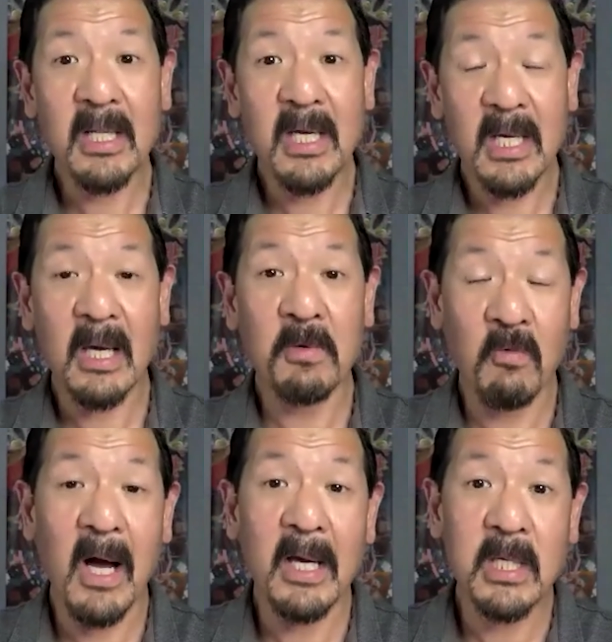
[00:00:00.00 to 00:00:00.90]
as I was
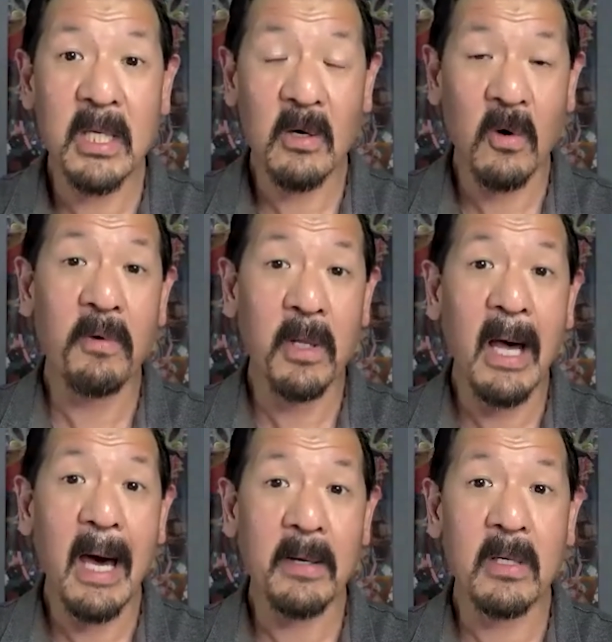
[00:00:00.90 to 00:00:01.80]
rising the corporate
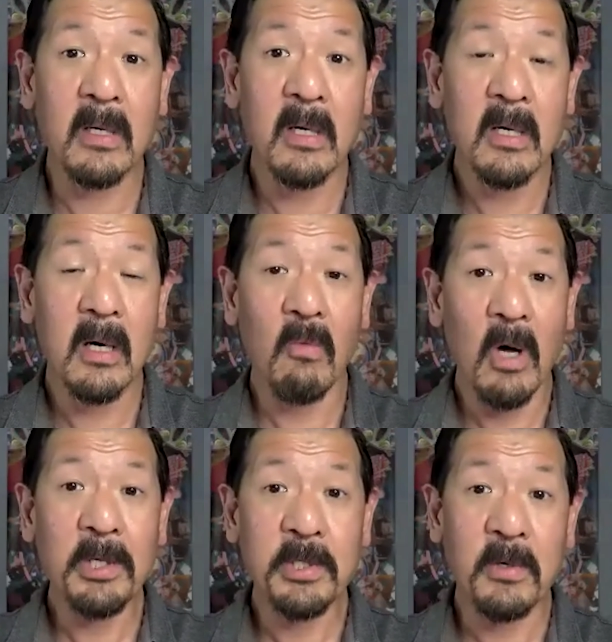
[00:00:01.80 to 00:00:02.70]
ladder on
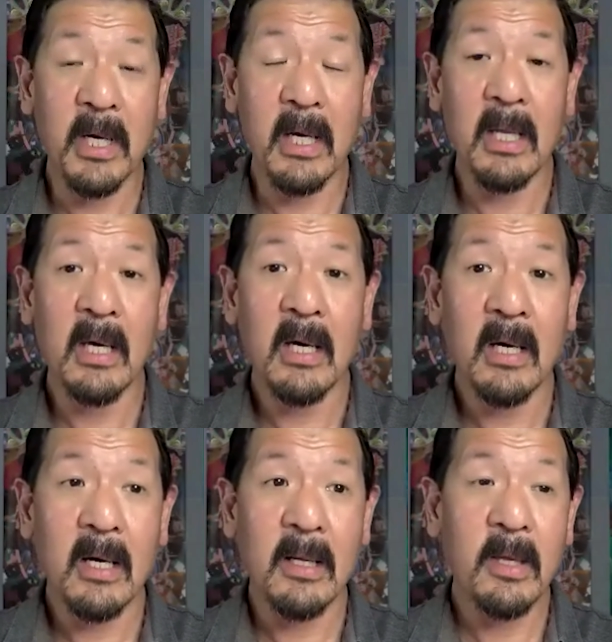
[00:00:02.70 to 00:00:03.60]
Wall Street,
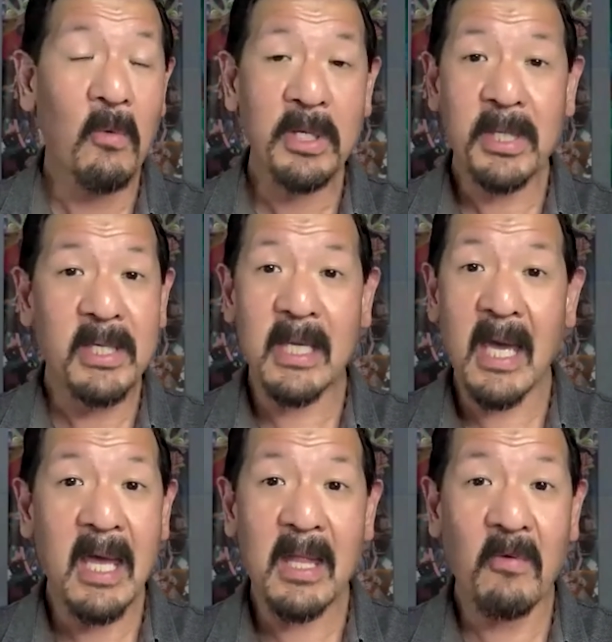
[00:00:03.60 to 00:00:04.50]
there wasn't a
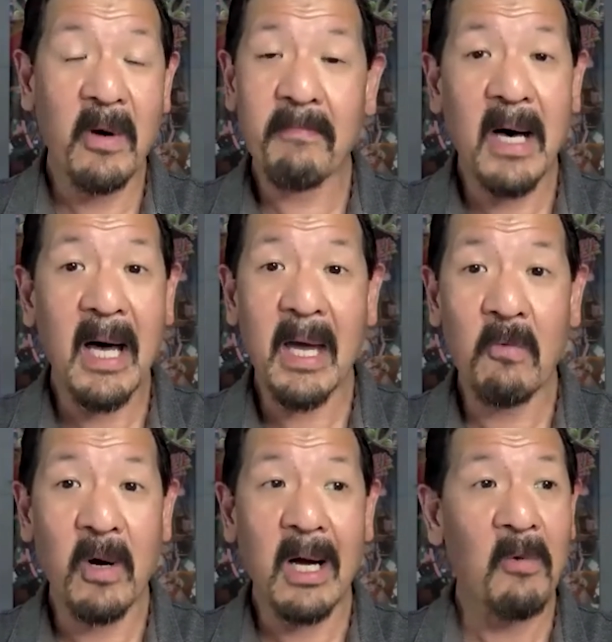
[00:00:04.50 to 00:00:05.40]
day that went by
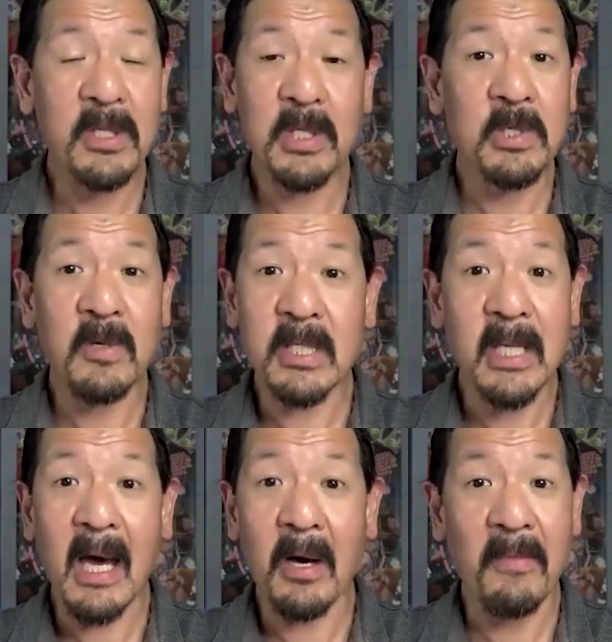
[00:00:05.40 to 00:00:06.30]
where I wasn't stressed
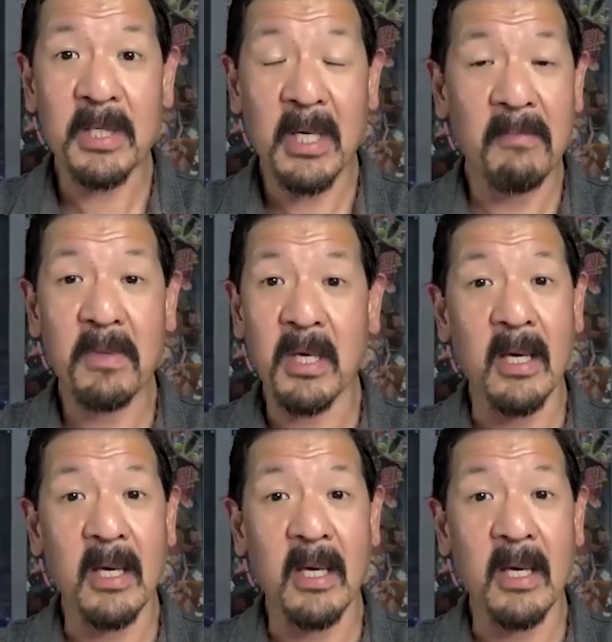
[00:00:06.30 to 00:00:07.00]
out about something.